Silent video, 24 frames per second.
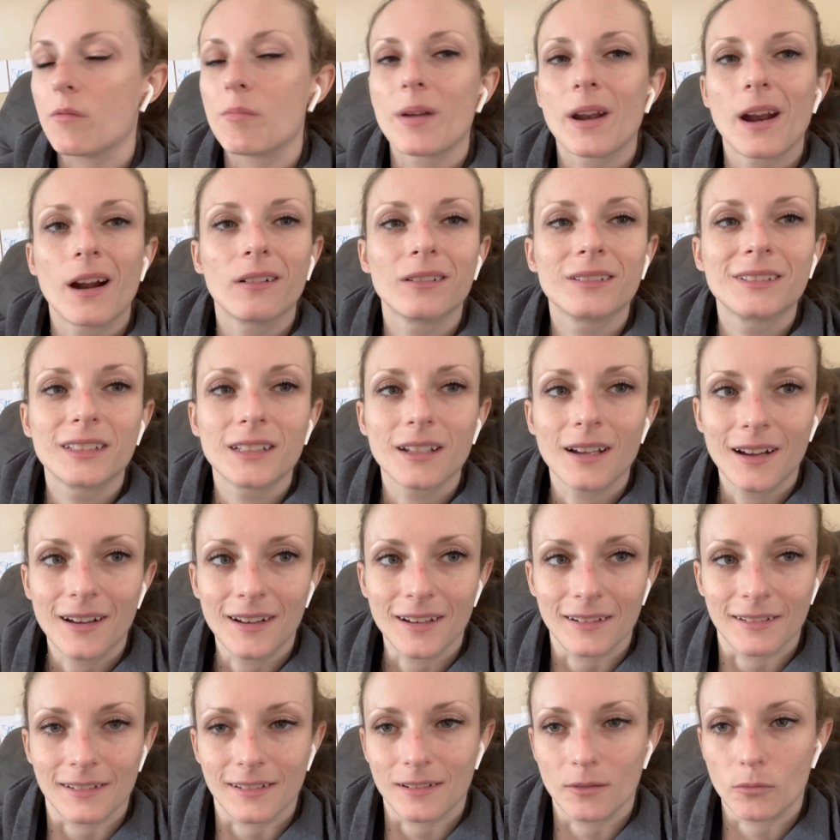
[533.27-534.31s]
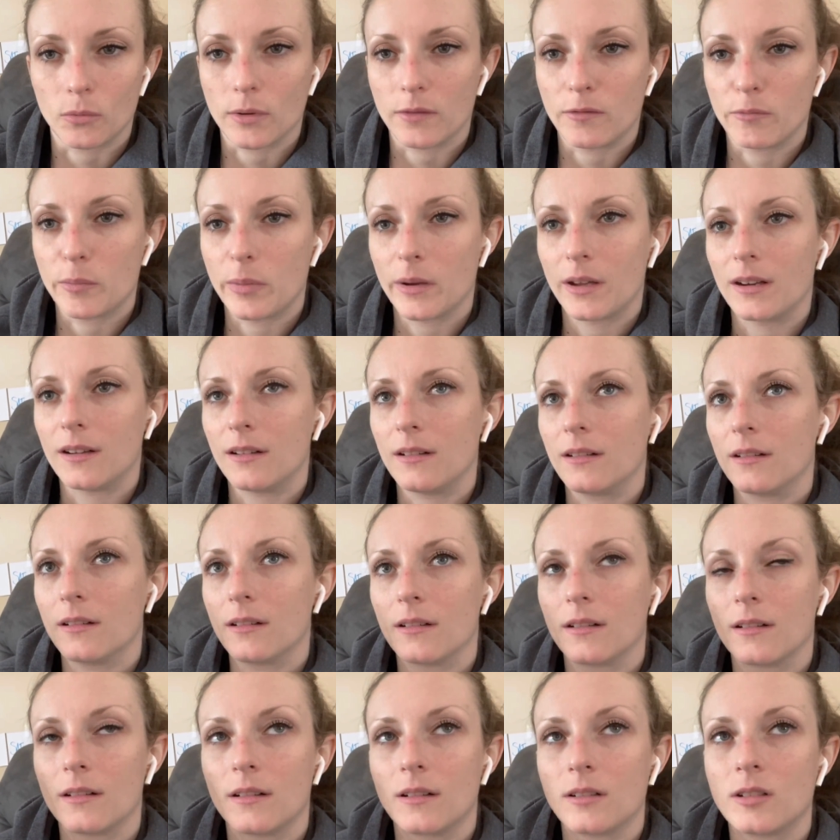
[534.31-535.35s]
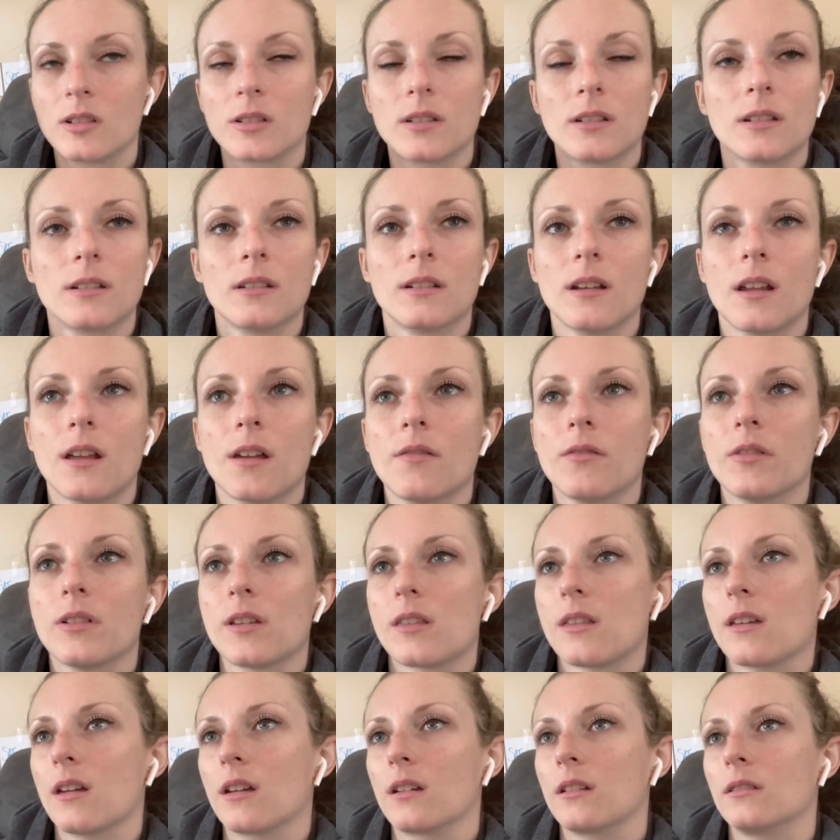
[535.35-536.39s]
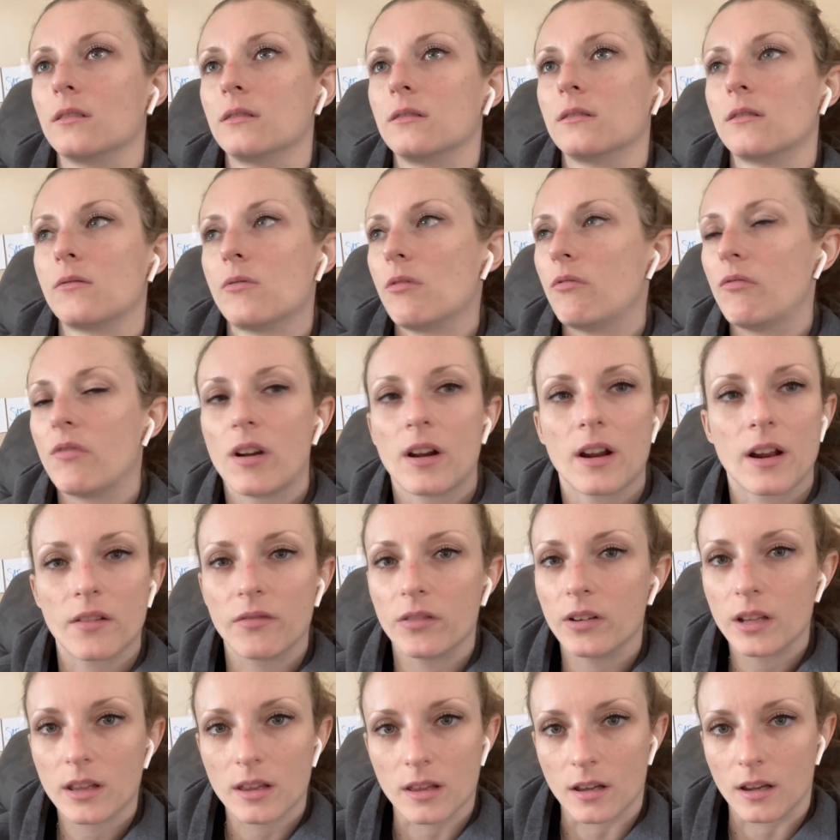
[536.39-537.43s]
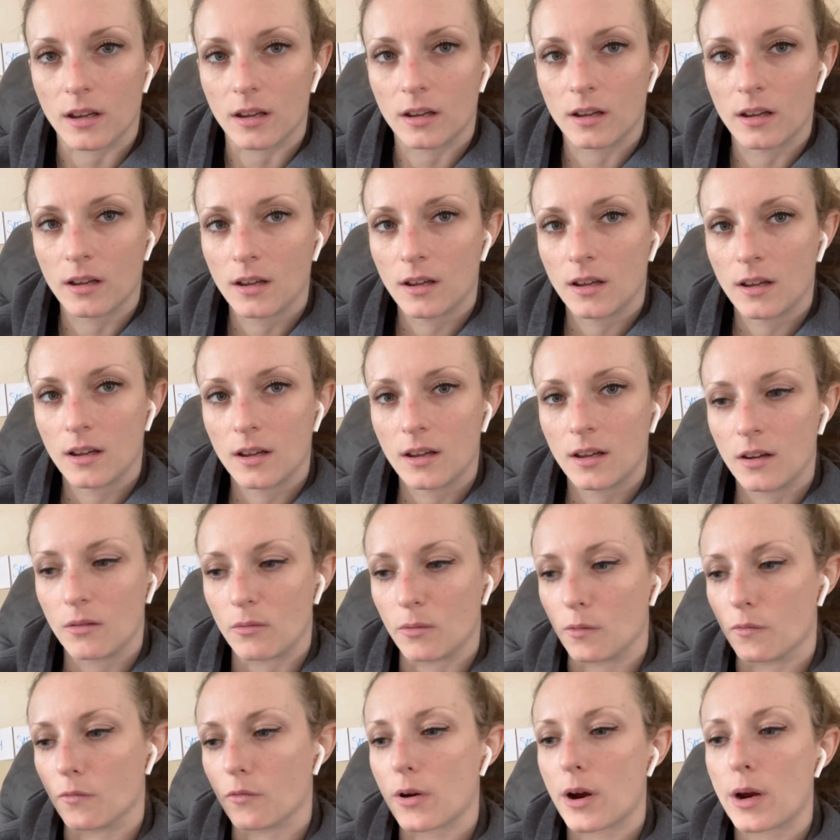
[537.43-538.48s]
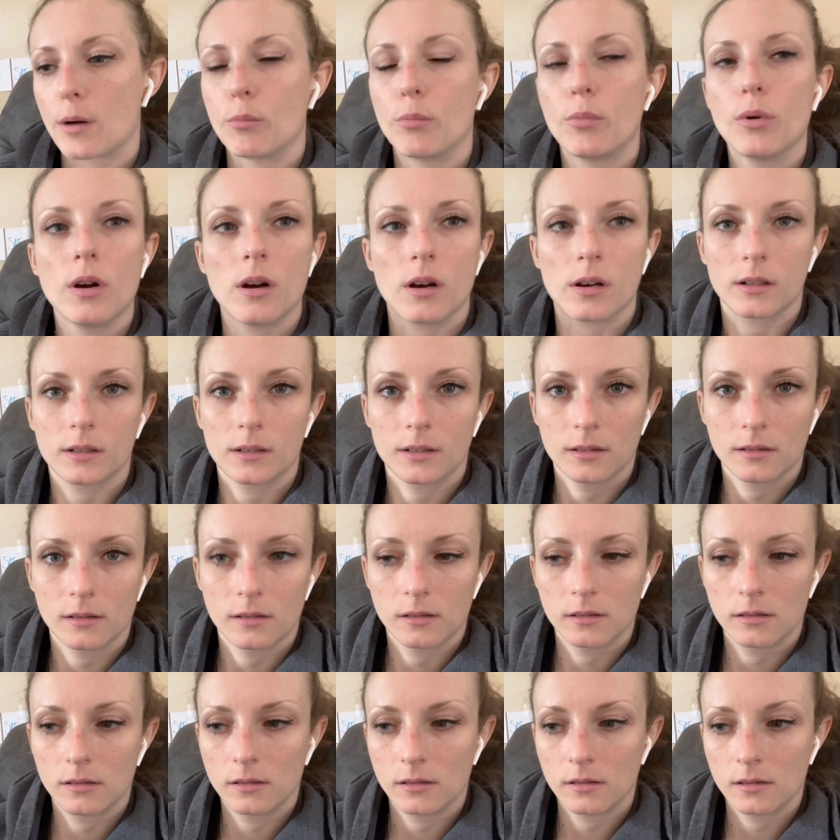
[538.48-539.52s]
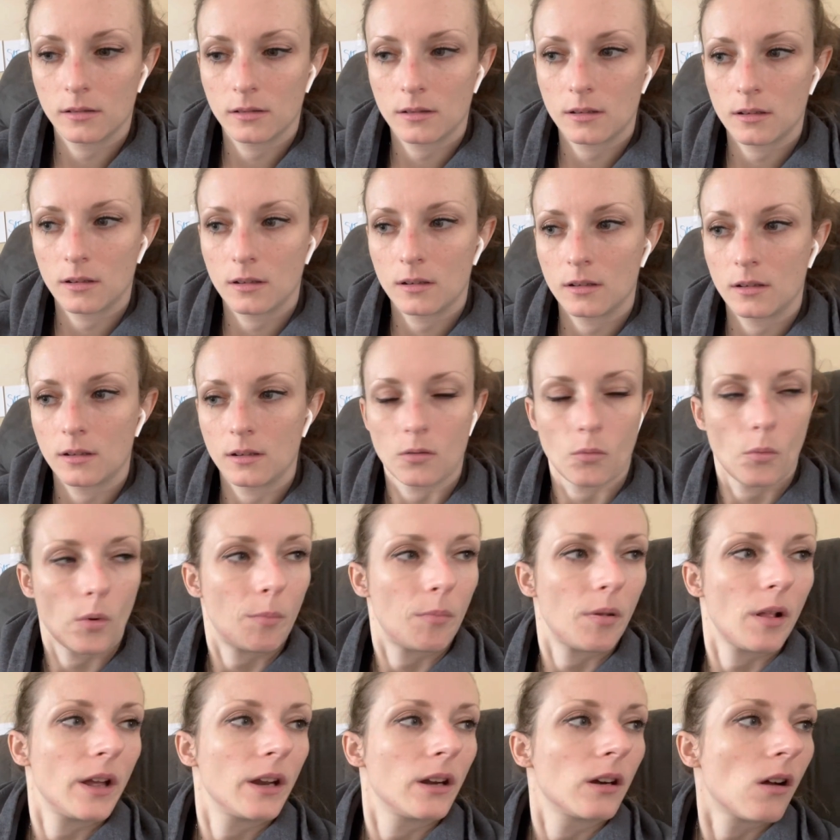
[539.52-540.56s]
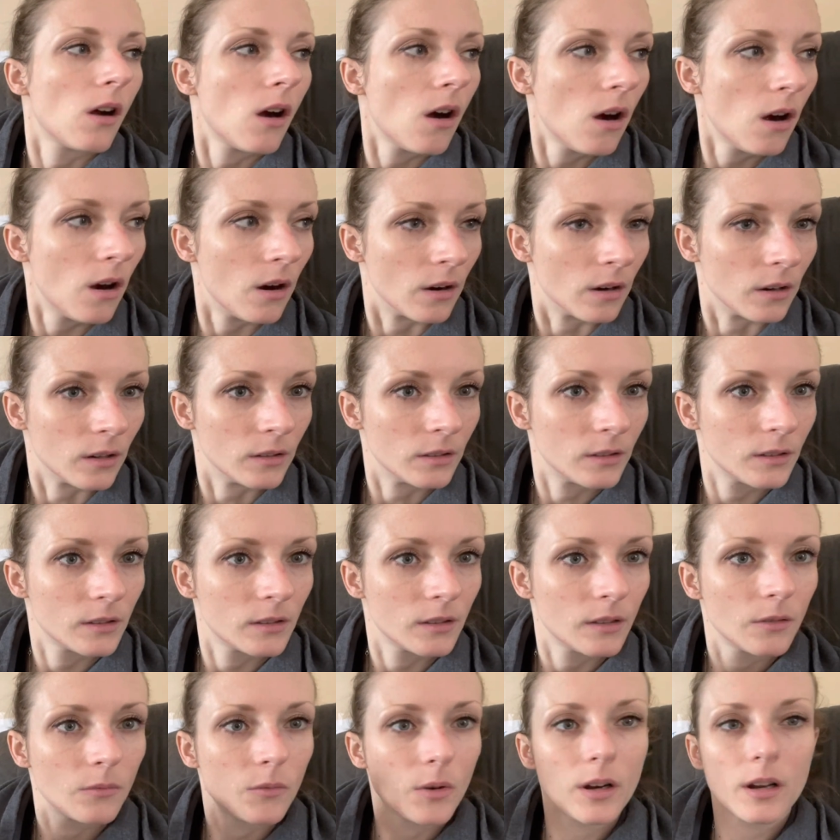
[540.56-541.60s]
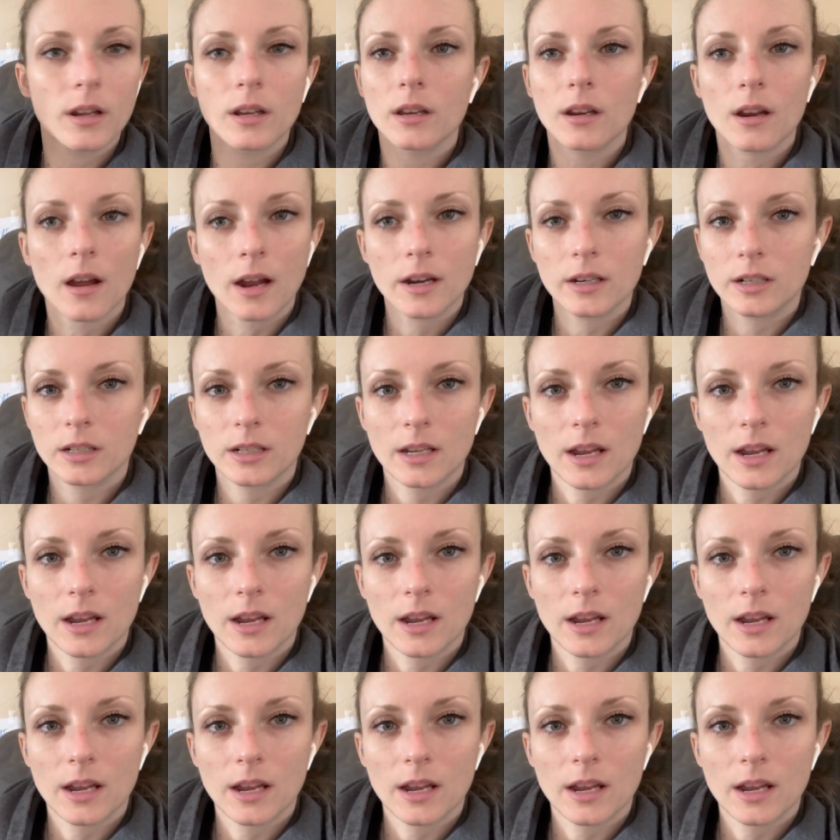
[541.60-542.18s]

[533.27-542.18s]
outside. We've been just everything. We've done everything. We've read books. We played cars. Just